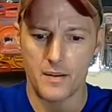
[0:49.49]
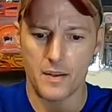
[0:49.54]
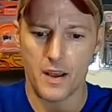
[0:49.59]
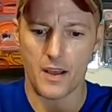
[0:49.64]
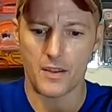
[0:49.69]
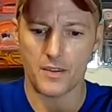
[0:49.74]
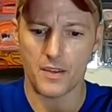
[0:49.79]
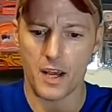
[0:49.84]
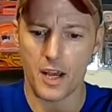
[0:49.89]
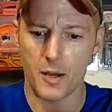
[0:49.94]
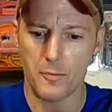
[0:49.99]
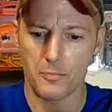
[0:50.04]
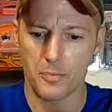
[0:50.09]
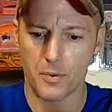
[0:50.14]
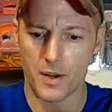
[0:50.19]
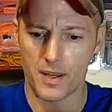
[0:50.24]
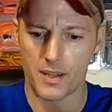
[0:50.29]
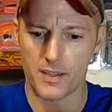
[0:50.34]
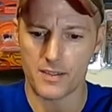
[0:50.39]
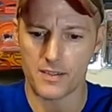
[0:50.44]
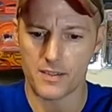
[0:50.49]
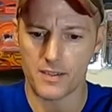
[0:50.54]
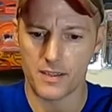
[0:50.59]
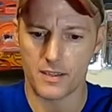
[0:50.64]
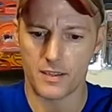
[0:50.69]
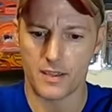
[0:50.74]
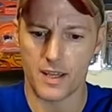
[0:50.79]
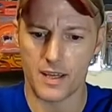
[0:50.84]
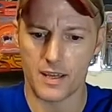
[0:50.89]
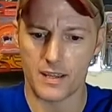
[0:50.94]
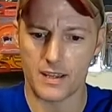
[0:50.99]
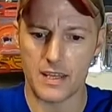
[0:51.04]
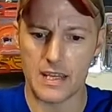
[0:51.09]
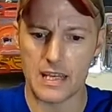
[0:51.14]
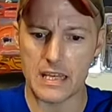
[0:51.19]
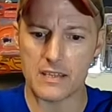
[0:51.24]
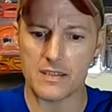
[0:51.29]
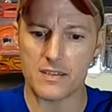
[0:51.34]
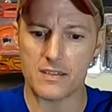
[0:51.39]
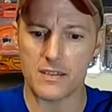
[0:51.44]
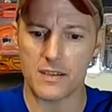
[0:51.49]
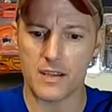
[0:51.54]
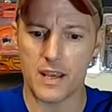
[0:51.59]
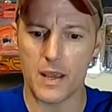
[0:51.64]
on the uprights like this.